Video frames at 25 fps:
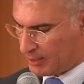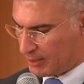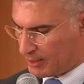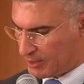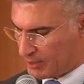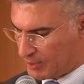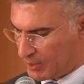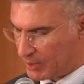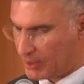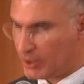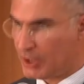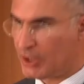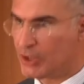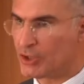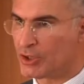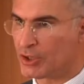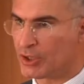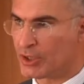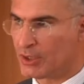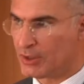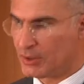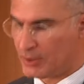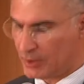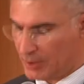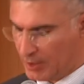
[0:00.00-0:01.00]
its
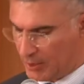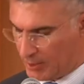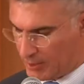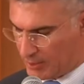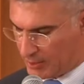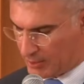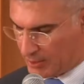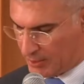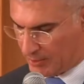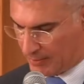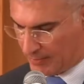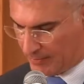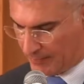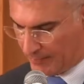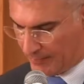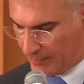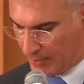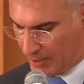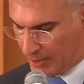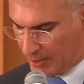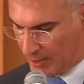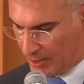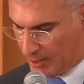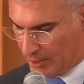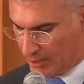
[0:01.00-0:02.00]
strategic interests,
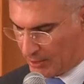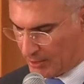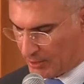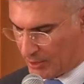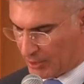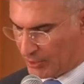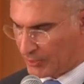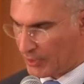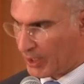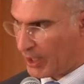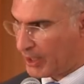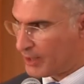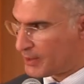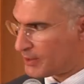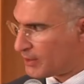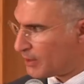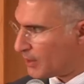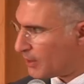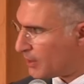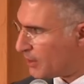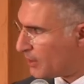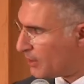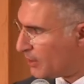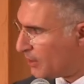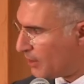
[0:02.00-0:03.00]
the
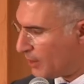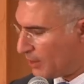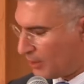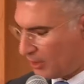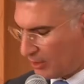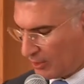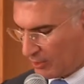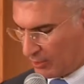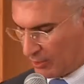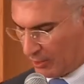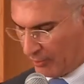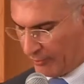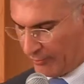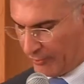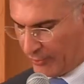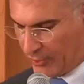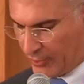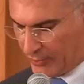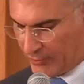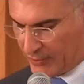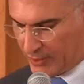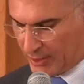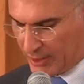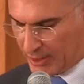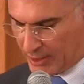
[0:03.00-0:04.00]
crisis
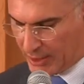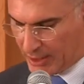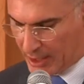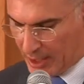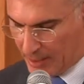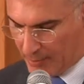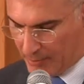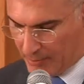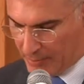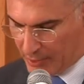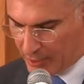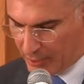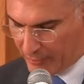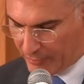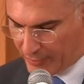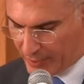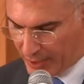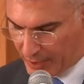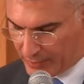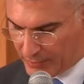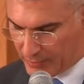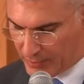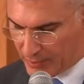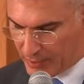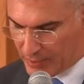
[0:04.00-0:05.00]
confronting a number of
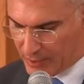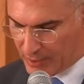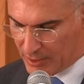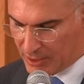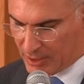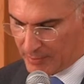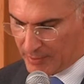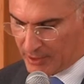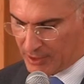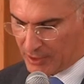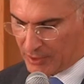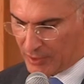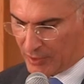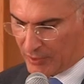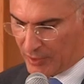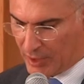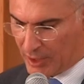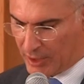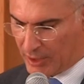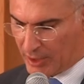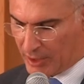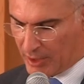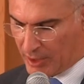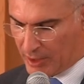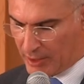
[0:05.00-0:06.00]
countries in the
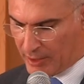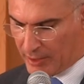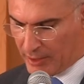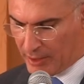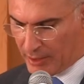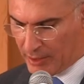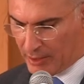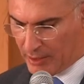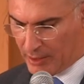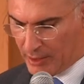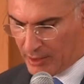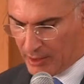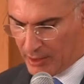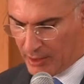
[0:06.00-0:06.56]
Mediterranean area